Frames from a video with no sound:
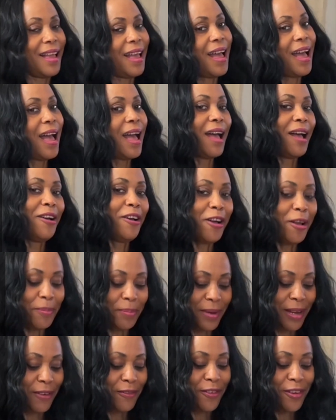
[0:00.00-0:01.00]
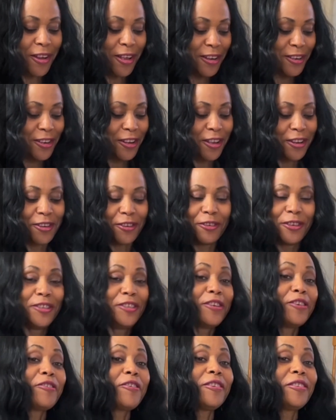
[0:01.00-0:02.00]
I hope they've not done
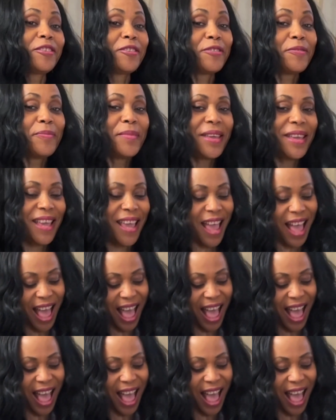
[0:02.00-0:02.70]
Ojoro to me.